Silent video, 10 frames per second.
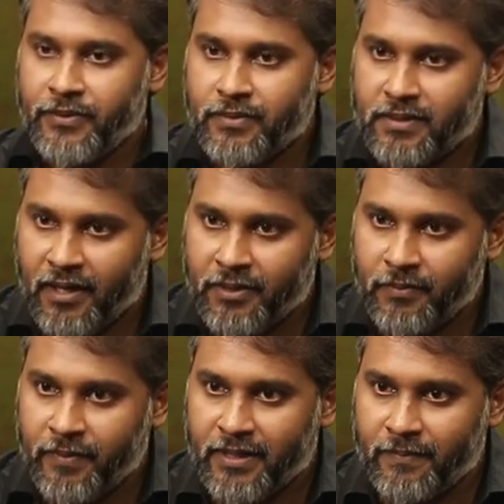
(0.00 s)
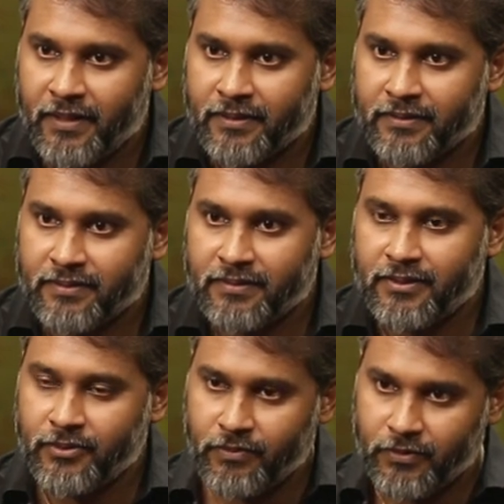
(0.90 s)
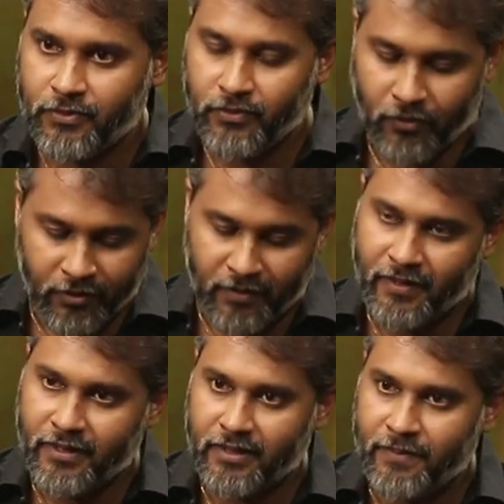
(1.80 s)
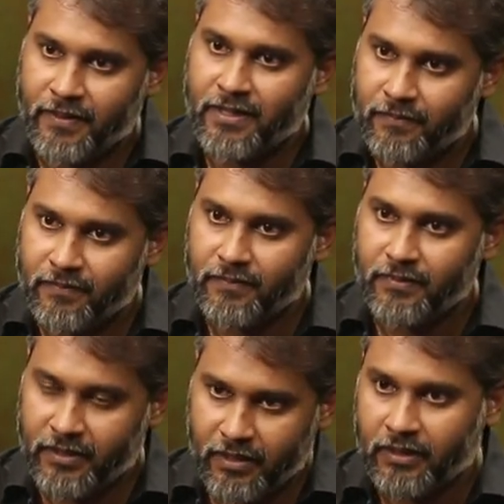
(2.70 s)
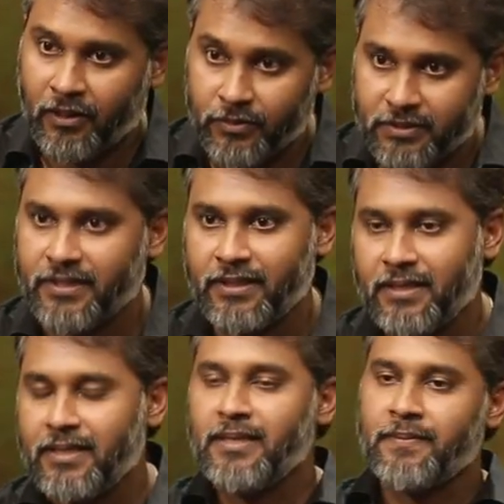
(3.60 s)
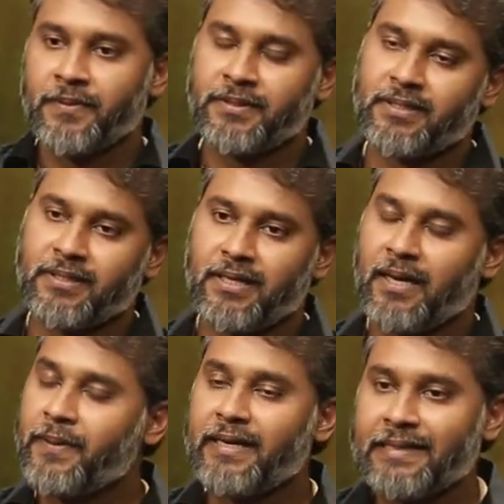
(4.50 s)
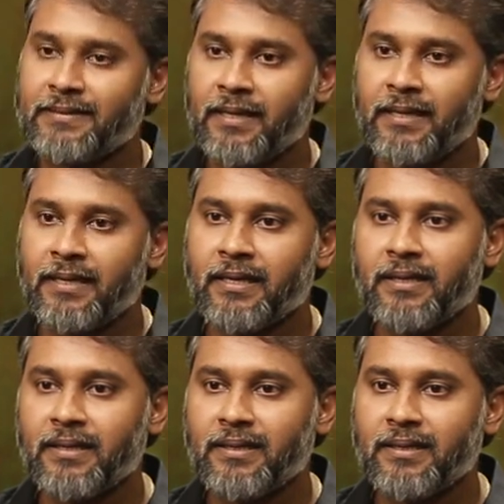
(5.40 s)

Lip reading: You start to become like this. Yeah. You automatically become in a crouching position. Appo tense aayille.